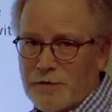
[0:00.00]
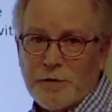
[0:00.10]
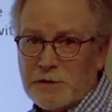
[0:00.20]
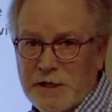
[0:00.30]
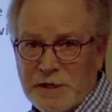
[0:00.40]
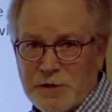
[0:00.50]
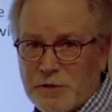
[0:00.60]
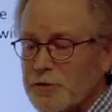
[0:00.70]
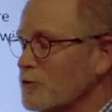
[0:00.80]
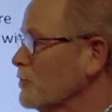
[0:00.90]
Those things
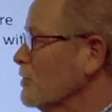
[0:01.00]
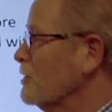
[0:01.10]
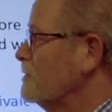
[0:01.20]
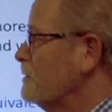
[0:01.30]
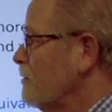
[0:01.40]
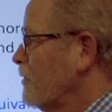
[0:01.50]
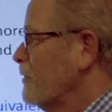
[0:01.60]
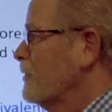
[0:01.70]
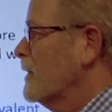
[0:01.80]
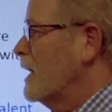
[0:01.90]
are true.
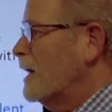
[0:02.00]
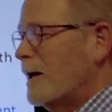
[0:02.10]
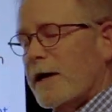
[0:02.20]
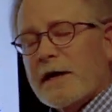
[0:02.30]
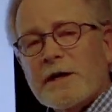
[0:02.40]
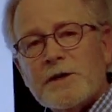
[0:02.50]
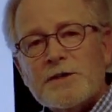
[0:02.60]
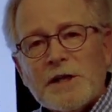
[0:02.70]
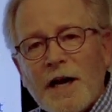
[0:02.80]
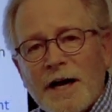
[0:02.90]

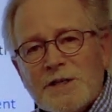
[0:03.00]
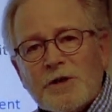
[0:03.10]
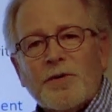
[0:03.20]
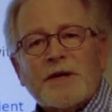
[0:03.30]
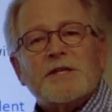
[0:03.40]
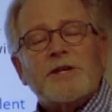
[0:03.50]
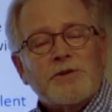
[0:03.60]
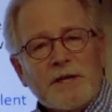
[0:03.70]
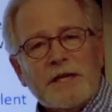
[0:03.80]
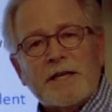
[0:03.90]
Here's a consequence that
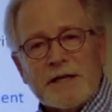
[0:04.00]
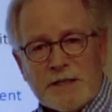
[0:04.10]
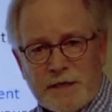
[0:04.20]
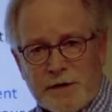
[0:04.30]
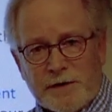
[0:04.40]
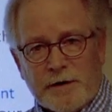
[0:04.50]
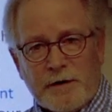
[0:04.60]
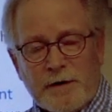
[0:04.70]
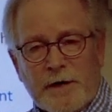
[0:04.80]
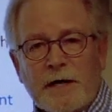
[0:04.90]
you need to consider.
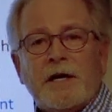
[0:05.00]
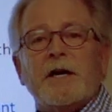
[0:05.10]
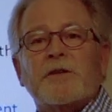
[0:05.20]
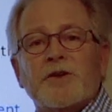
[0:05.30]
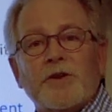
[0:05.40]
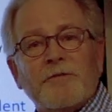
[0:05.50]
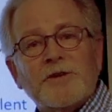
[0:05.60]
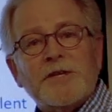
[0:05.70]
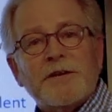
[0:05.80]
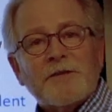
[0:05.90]
At the
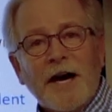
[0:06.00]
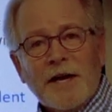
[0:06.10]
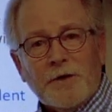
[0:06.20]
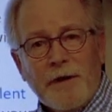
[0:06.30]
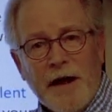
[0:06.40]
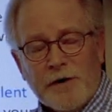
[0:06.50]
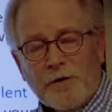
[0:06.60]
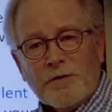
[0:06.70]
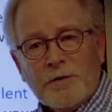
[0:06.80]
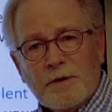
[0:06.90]
University of
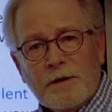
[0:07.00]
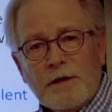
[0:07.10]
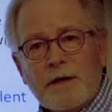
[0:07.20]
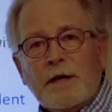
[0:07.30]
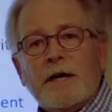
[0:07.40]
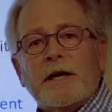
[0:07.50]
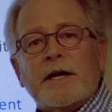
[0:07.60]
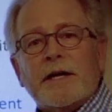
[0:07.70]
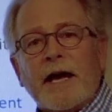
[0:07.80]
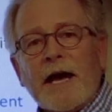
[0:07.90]
Colorado,
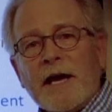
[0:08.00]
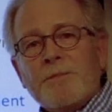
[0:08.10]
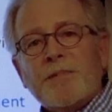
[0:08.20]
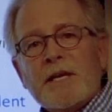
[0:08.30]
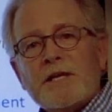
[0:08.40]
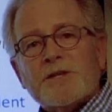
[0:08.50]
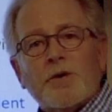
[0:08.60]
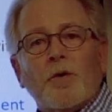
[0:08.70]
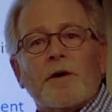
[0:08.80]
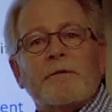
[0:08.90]
an AP
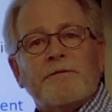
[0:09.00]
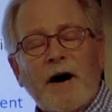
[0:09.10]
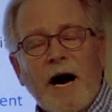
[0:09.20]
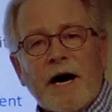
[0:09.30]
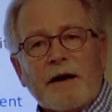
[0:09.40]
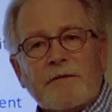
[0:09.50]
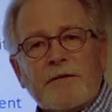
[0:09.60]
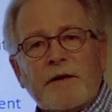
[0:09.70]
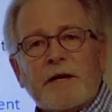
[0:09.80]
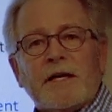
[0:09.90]
score of
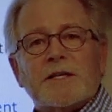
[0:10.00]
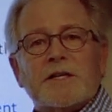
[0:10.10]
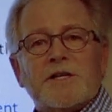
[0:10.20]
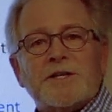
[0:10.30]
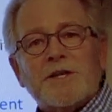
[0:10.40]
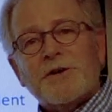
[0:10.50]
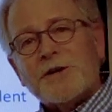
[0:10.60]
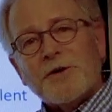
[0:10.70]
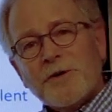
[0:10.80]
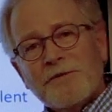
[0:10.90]
5 is considered
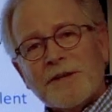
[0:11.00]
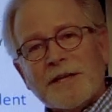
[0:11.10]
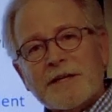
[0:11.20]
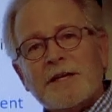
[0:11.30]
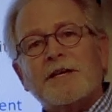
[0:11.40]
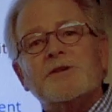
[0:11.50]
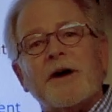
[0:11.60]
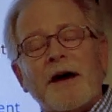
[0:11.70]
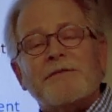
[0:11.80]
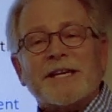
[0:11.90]
equivalent to
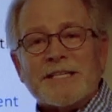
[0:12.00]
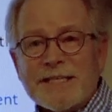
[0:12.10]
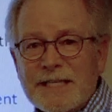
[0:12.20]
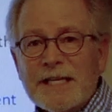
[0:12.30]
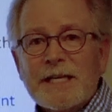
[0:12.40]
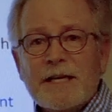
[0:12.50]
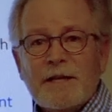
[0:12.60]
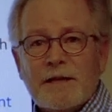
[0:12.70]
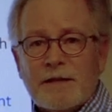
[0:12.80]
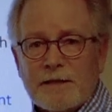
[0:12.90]
having a C
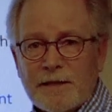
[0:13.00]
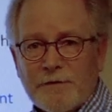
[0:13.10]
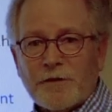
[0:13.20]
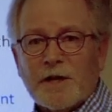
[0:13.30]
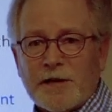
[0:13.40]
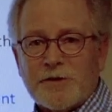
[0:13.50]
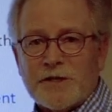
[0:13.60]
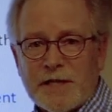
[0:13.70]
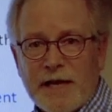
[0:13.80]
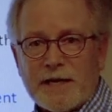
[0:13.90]
level
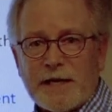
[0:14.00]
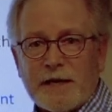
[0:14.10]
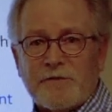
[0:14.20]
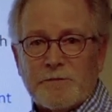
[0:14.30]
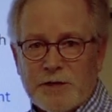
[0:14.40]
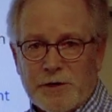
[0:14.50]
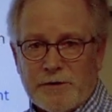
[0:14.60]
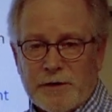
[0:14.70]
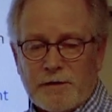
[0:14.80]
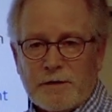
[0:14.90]
understanding of the
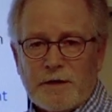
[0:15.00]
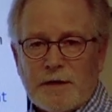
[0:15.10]
material.